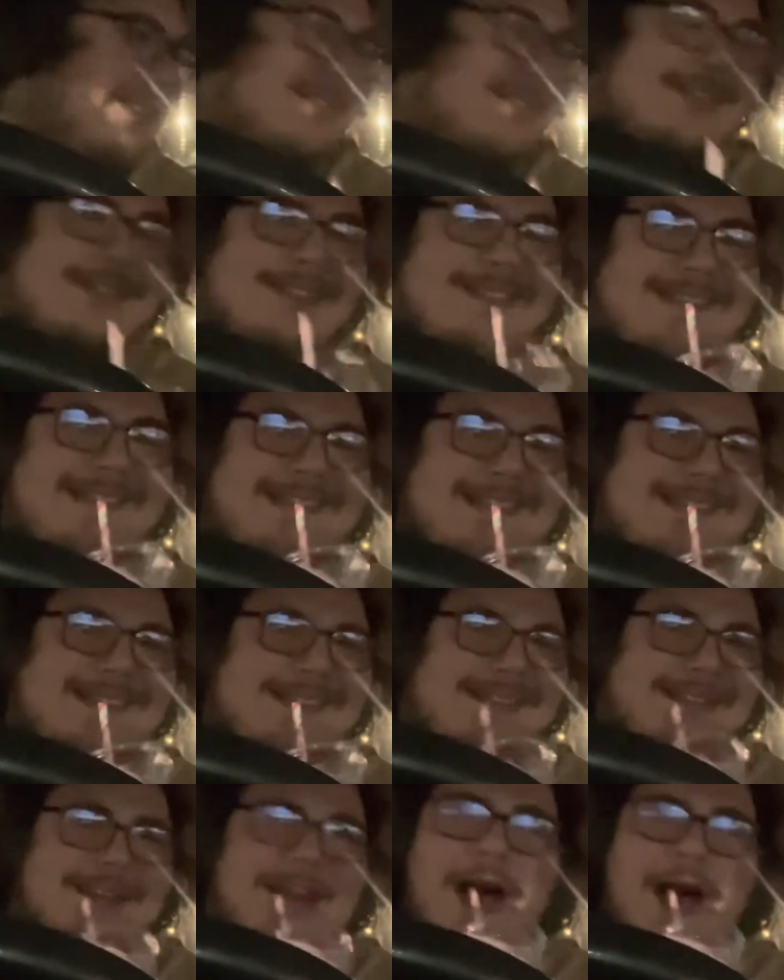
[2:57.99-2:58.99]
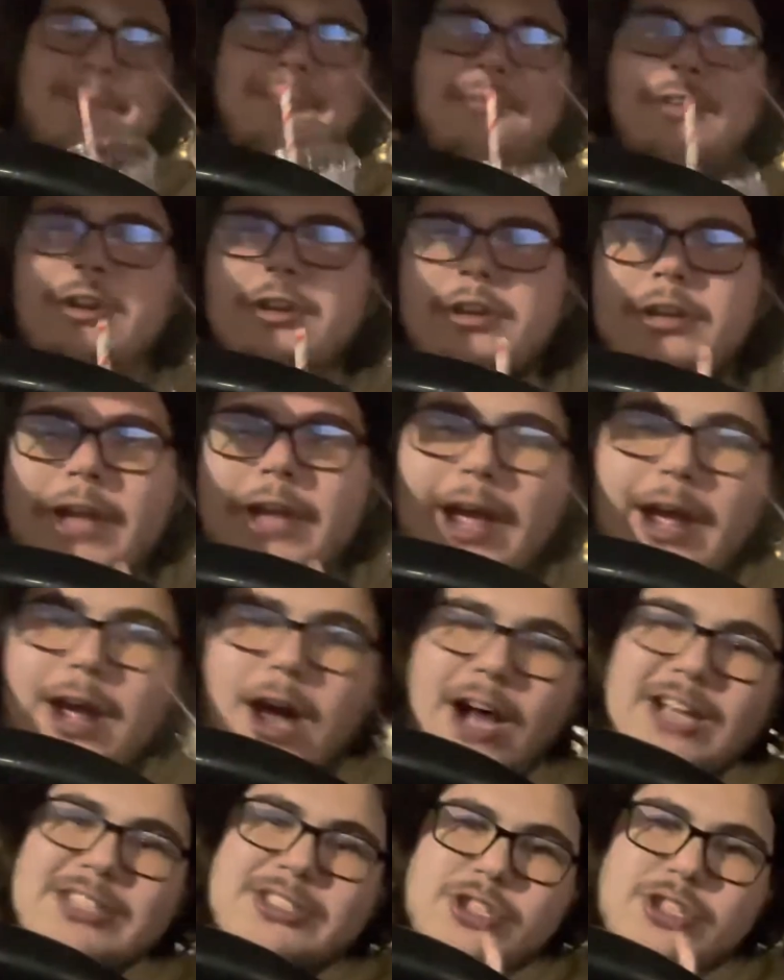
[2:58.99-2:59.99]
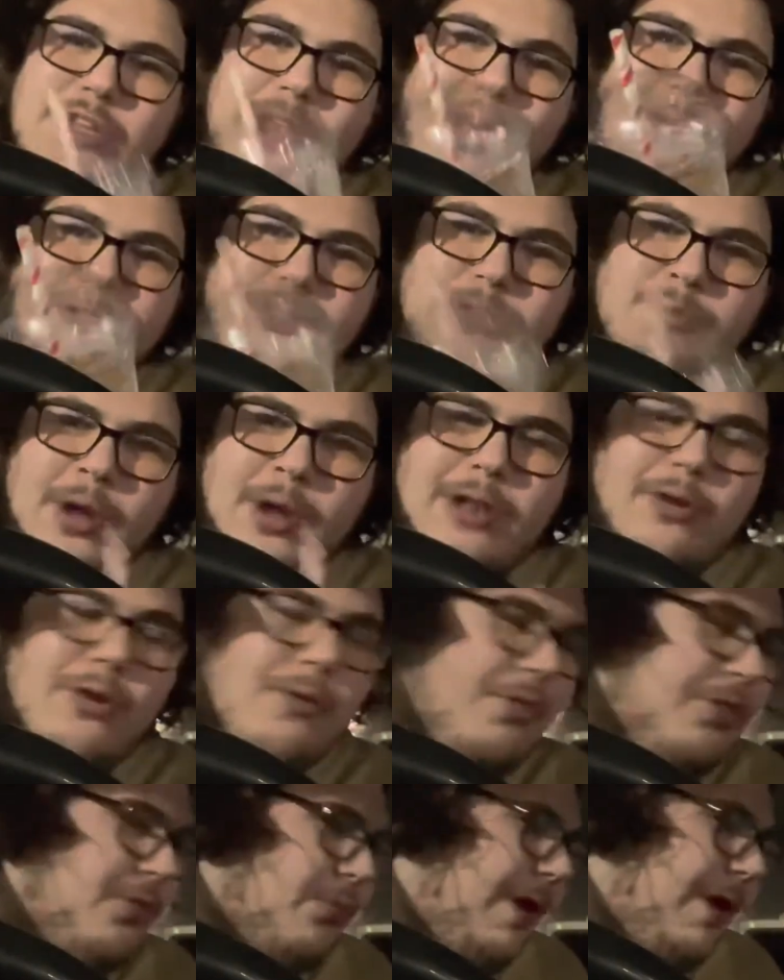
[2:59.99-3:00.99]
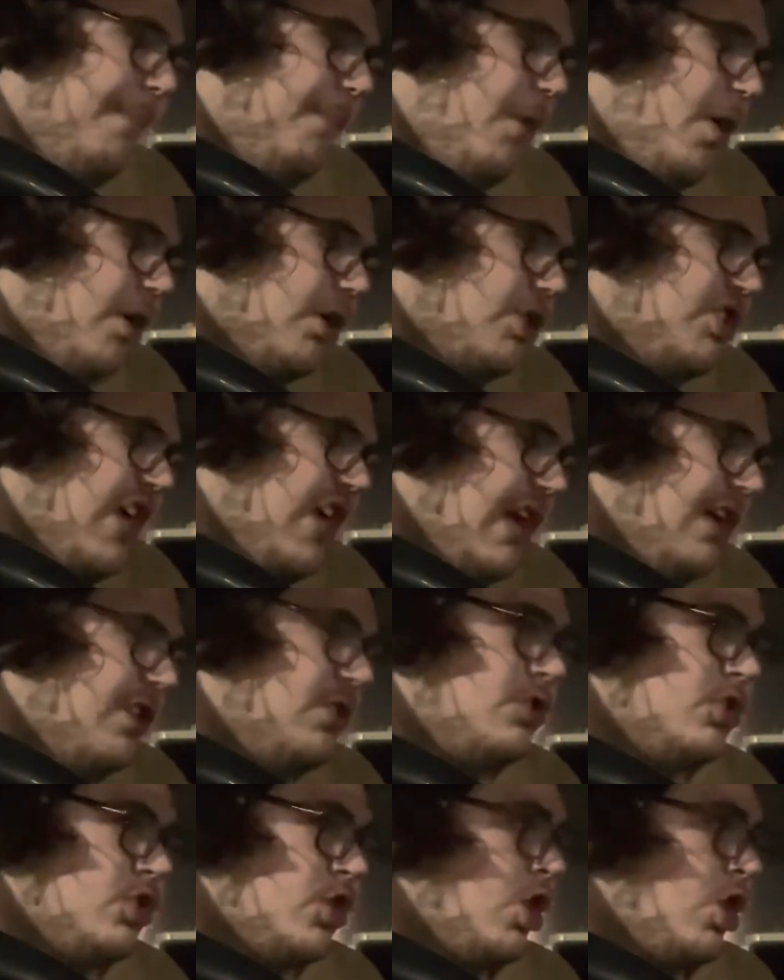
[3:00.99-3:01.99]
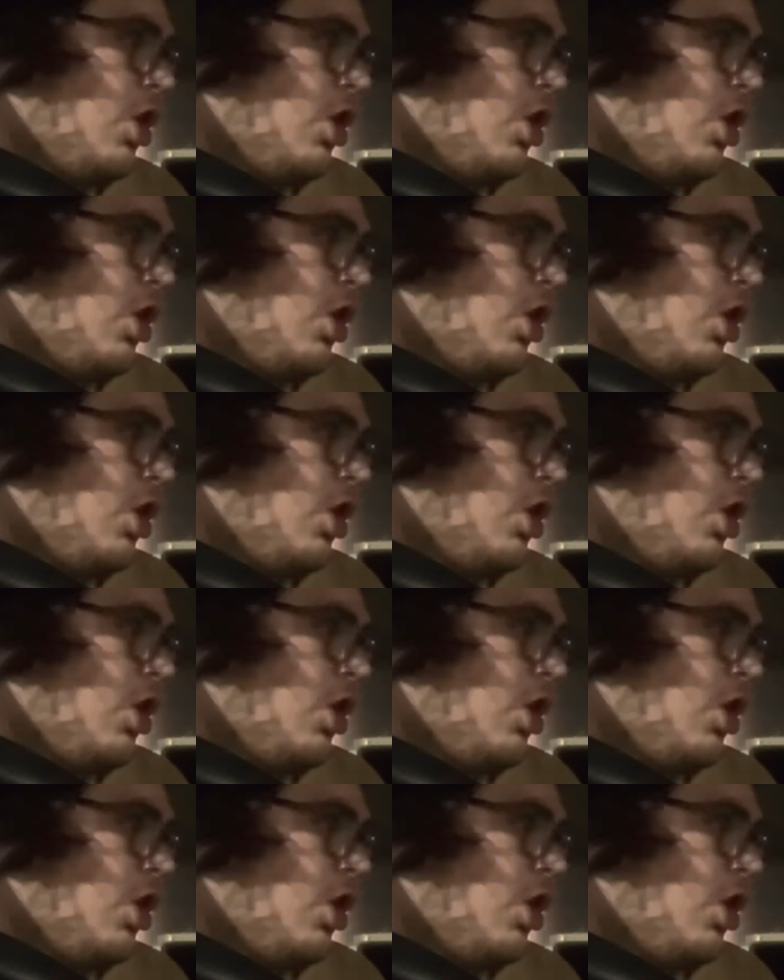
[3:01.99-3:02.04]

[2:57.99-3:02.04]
Nah. Yeah, guys. So that was my little 3 burger challenge.